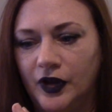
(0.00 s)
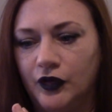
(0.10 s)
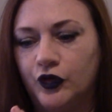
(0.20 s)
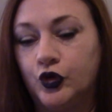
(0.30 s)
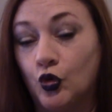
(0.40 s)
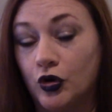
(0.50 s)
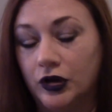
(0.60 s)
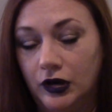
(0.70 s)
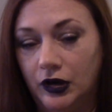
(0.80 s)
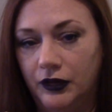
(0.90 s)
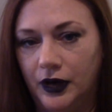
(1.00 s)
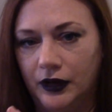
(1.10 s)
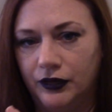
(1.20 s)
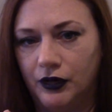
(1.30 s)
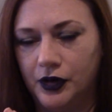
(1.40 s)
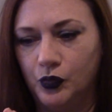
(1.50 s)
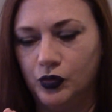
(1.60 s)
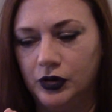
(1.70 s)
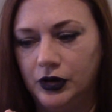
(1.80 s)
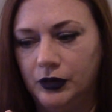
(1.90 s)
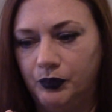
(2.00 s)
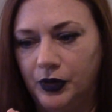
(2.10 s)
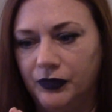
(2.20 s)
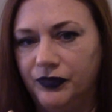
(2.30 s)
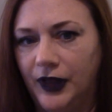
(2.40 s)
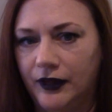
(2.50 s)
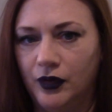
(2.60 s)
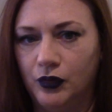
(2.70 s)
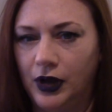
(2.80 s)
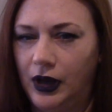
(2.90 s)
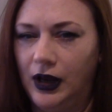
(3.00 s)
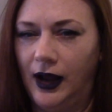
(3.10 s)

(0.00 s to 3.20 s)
sorted than I thought it would, but that's okay.